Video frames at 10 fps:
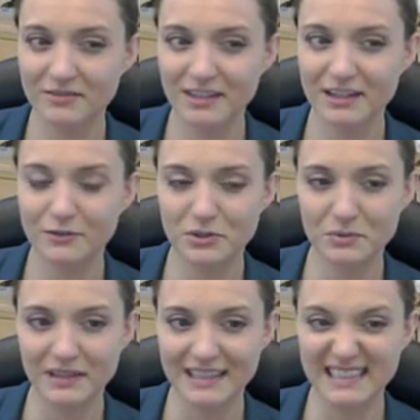closely
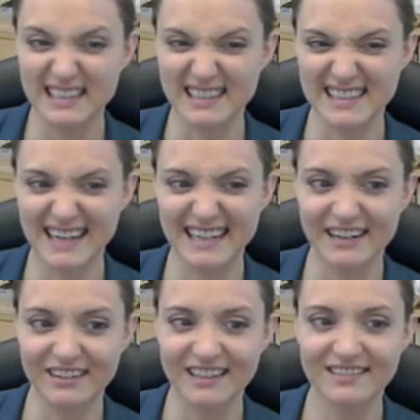related to this guy down
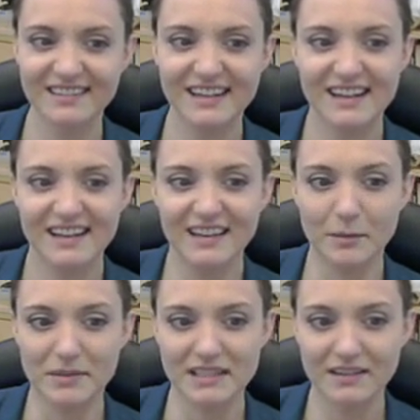here, the
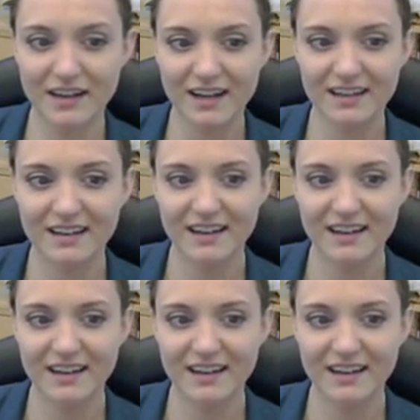opisthokont,